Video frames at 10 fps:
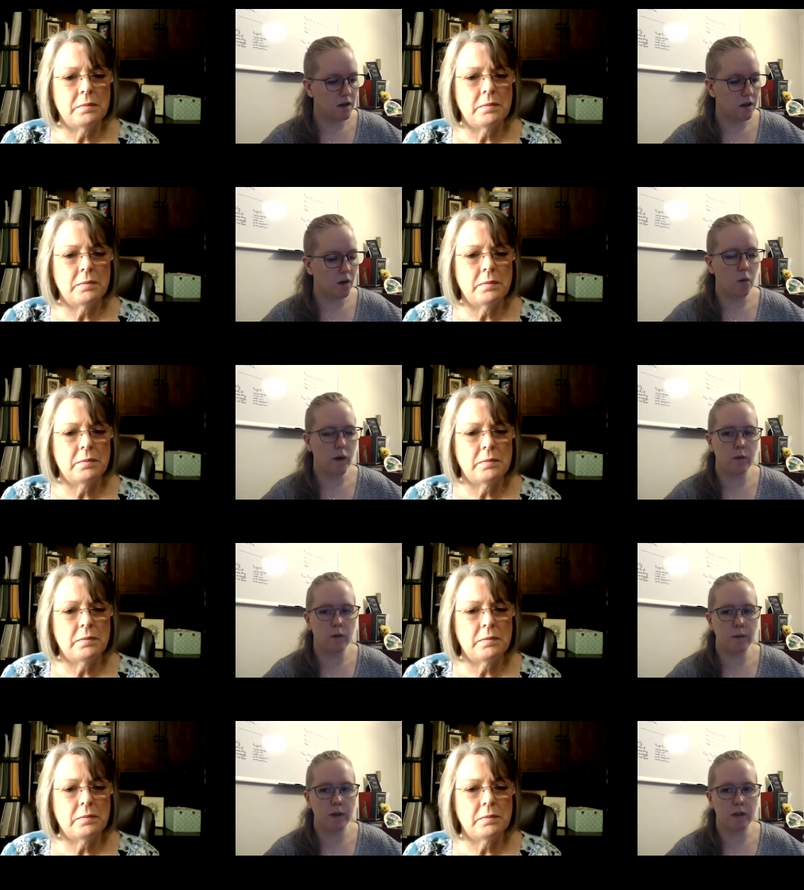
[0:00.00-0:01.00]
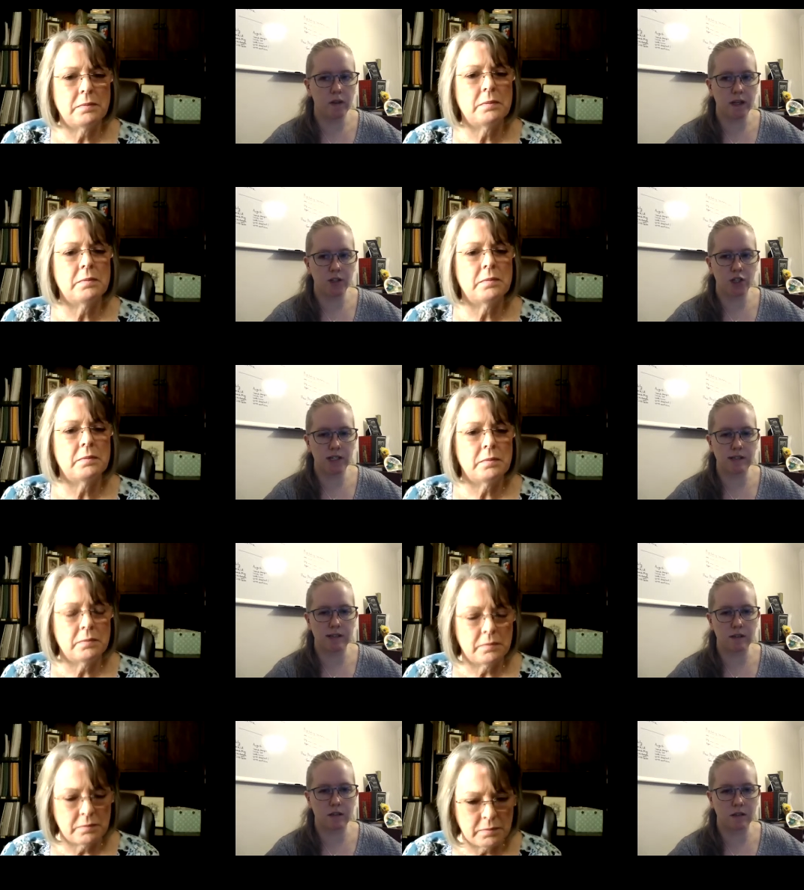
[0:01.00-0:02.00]
Speaker 1: white woman and
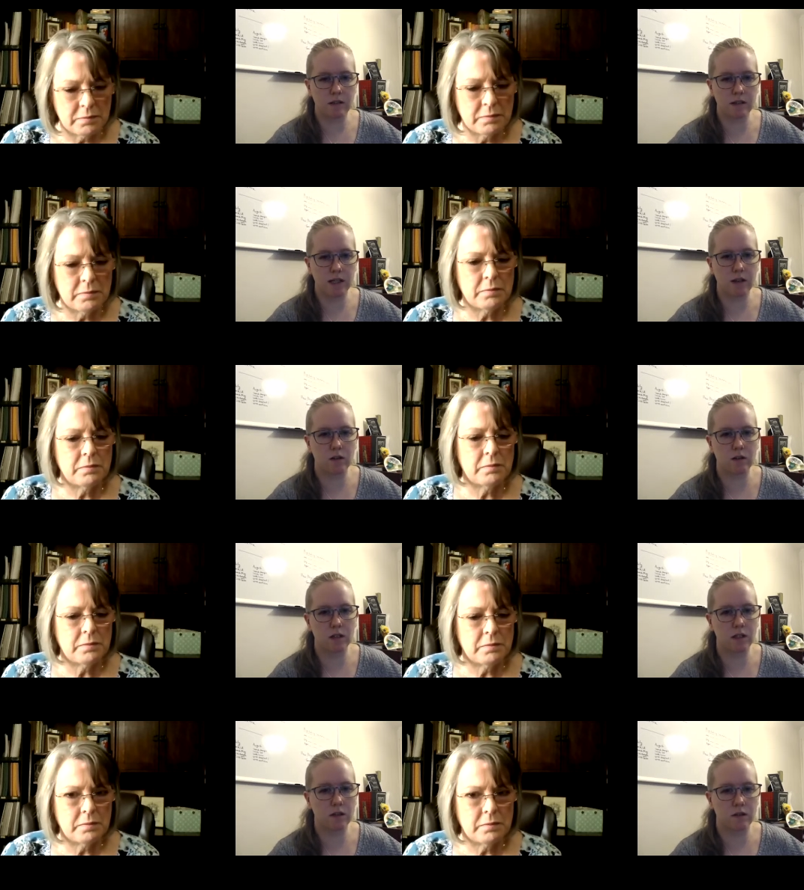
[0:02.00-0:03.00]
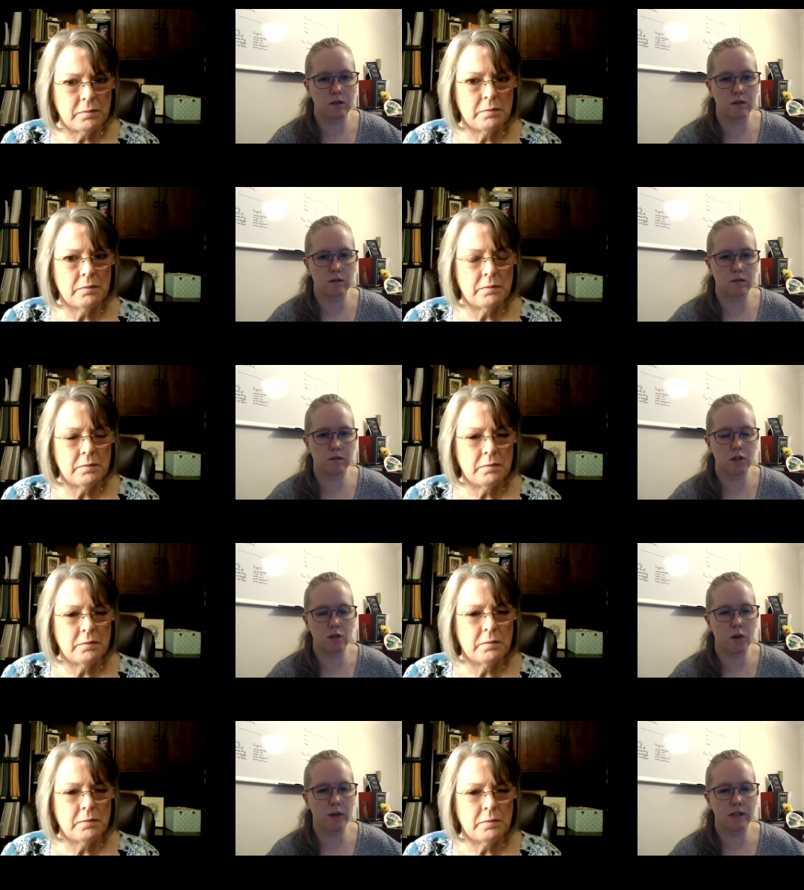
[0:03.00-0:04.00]
she's single. Do
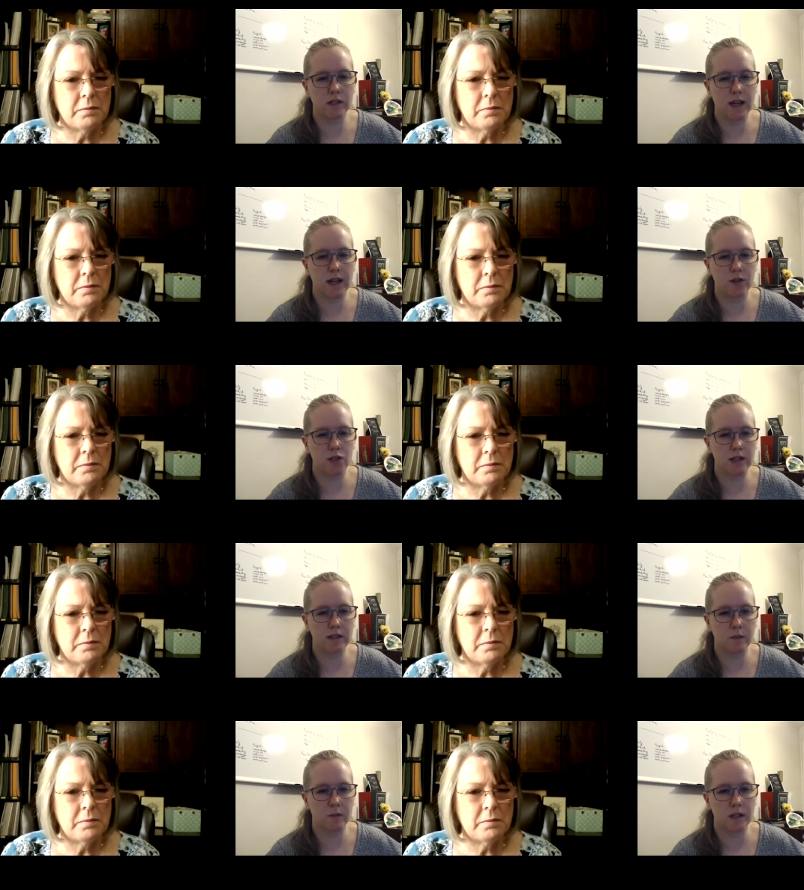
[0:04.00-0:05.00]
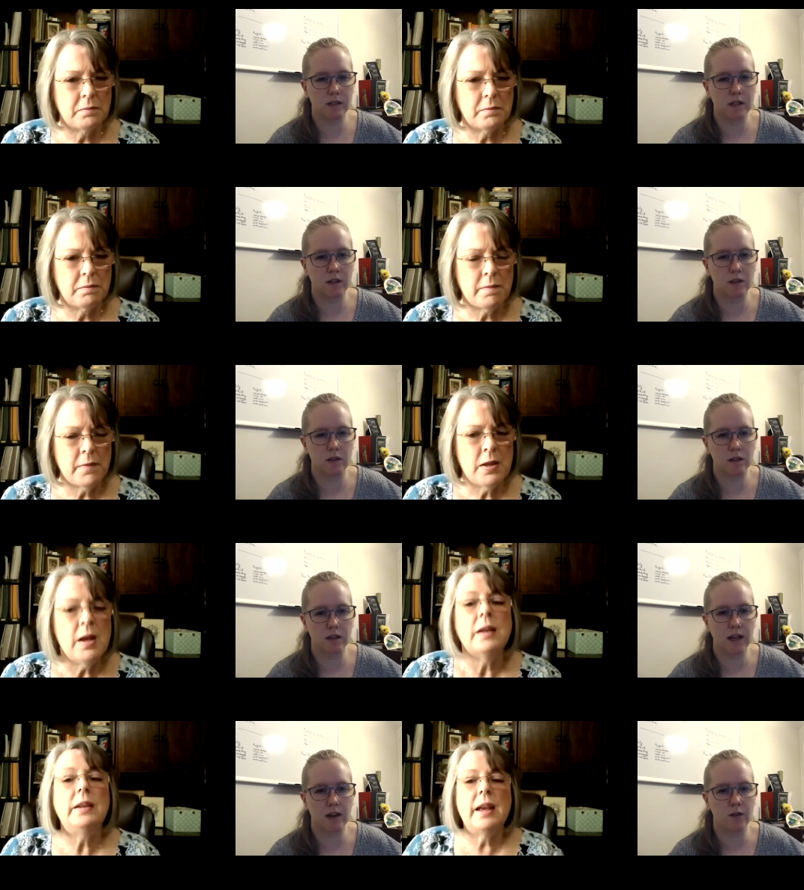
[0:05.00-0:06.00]
you go into how she ends up being single, or
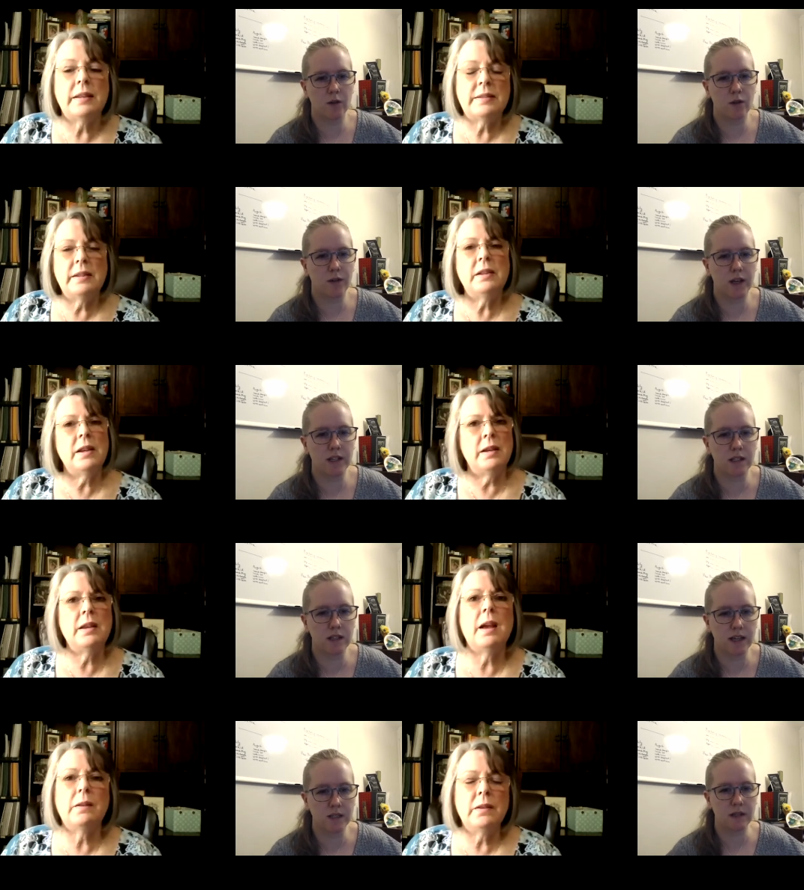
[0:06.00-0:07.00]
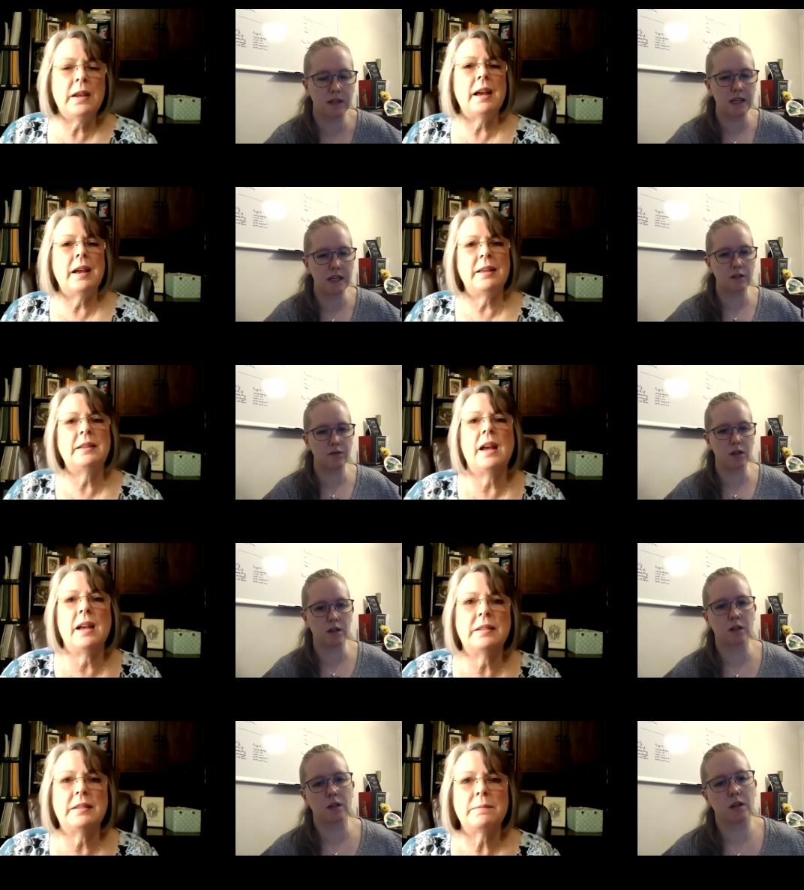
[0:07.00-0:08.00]
like,
Speaker 2: I don't know if did the husband leave?
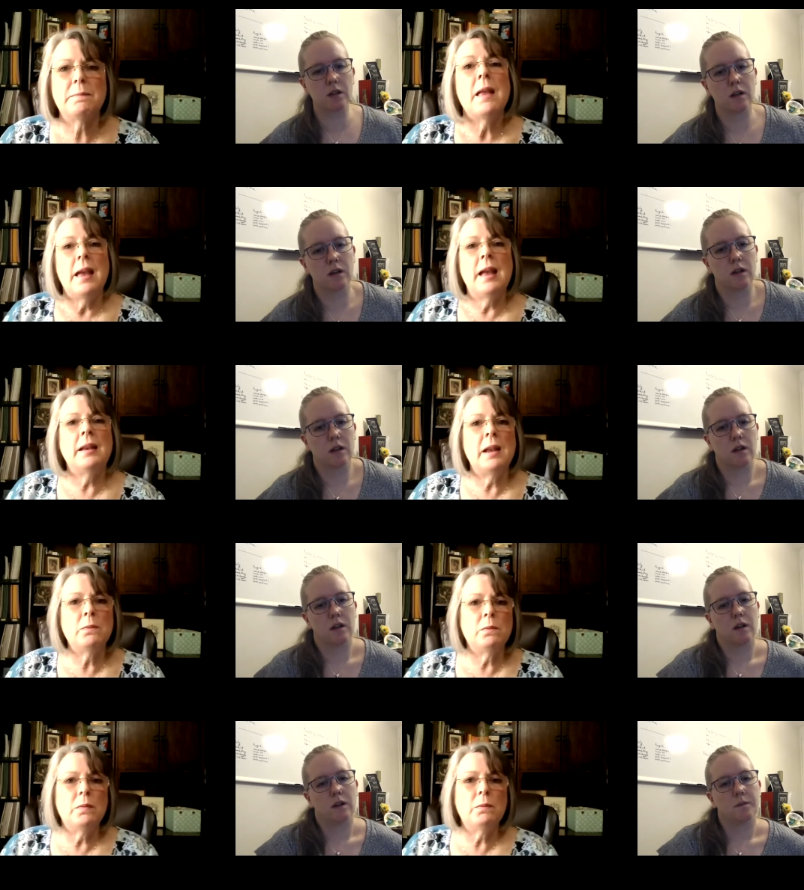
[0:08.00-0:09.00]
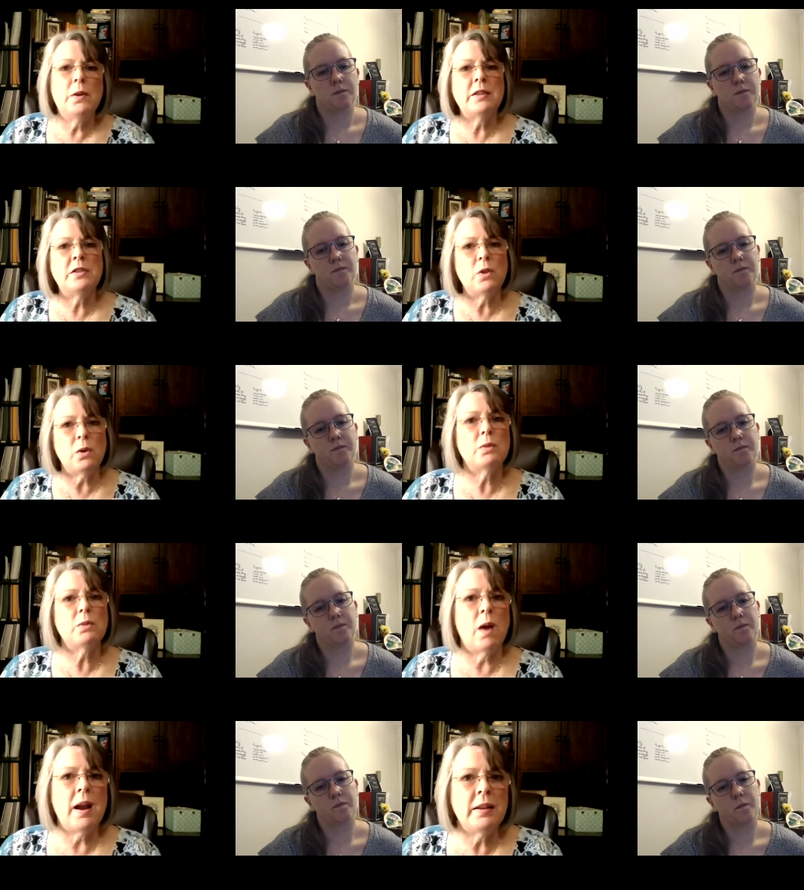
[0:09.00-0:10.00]
And when I started
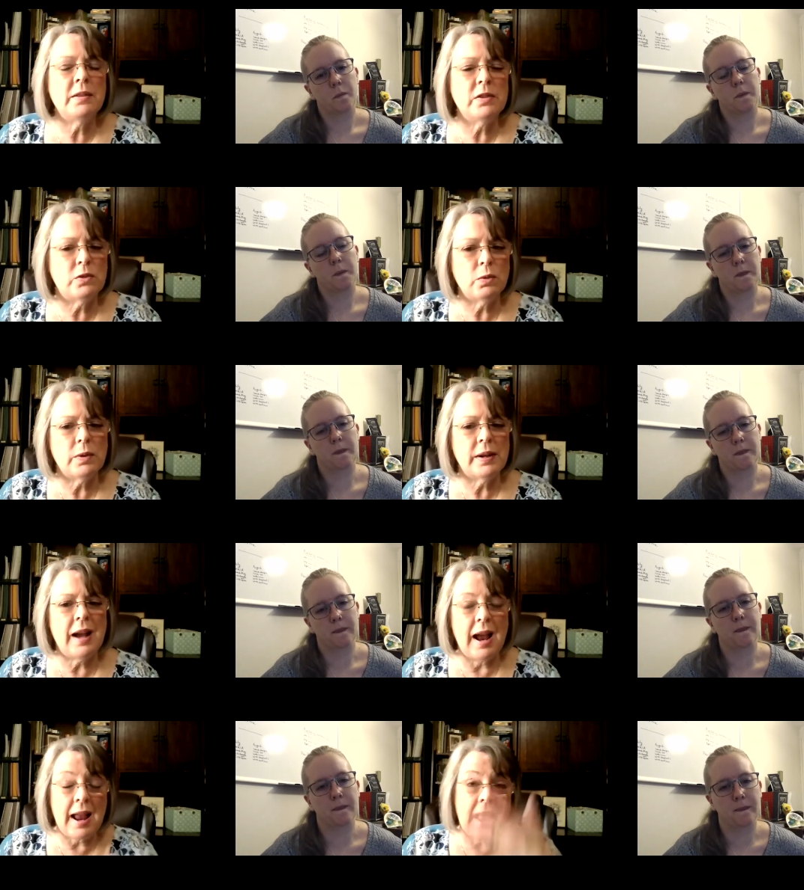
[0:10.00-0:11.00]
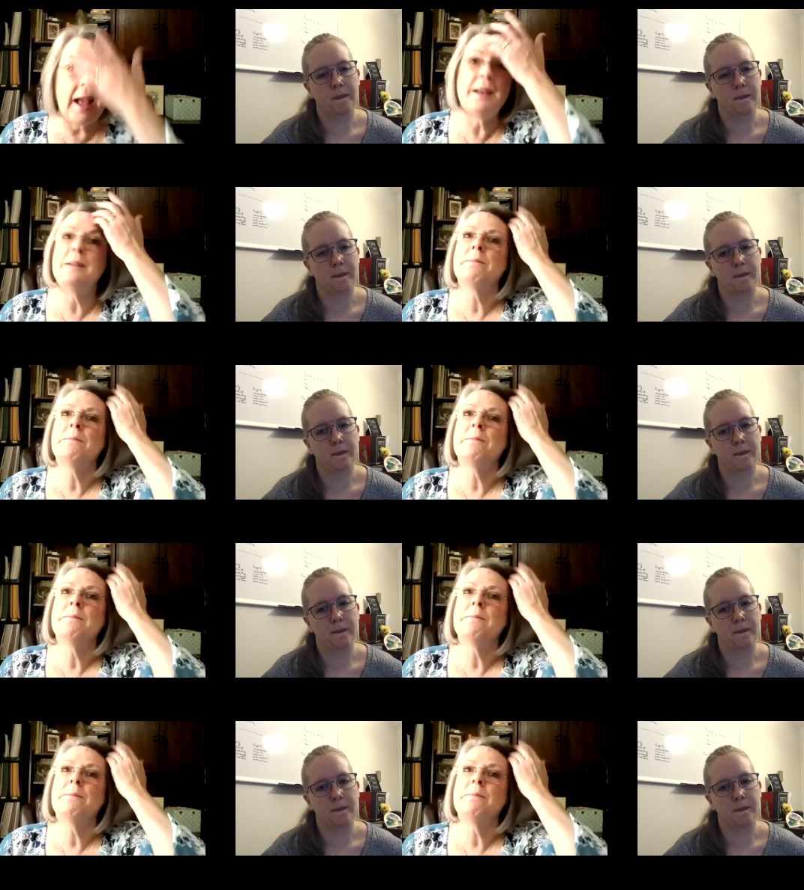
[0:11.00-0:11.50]
writing the story, I had